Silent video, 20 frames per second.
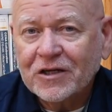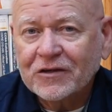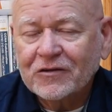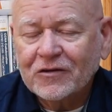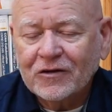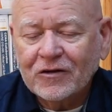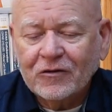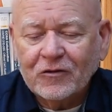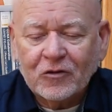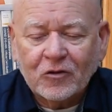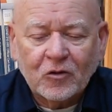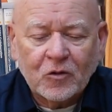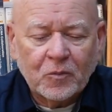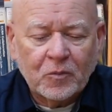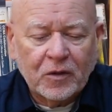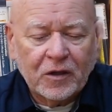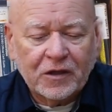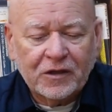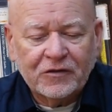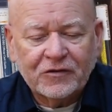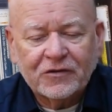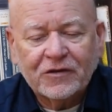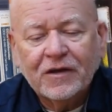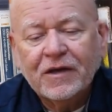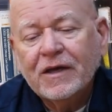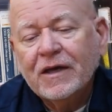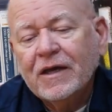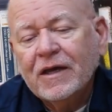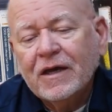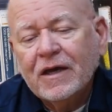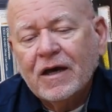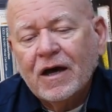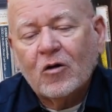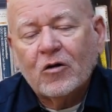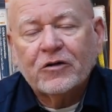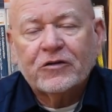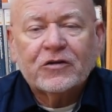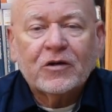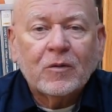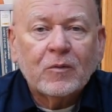That's another good place,
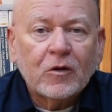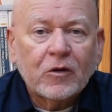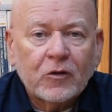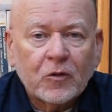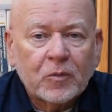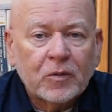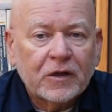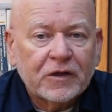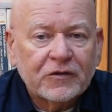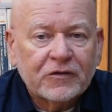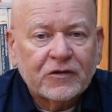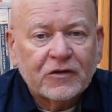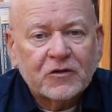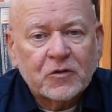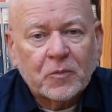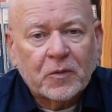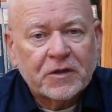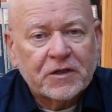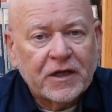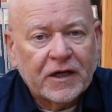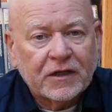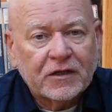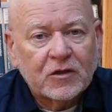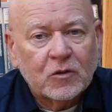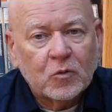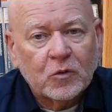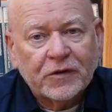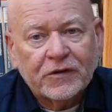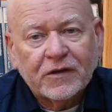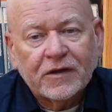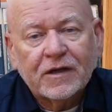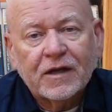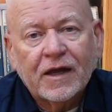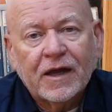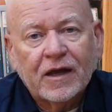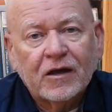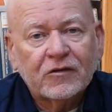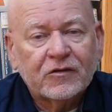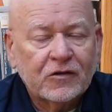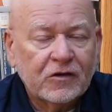or some other place that's protected within the
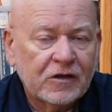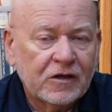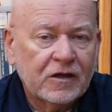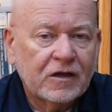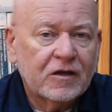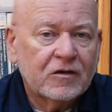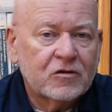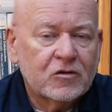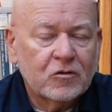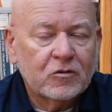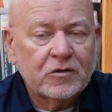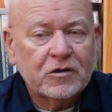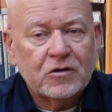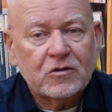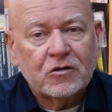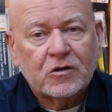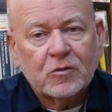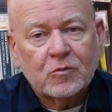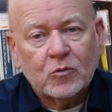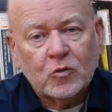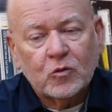house that you can get to, and you can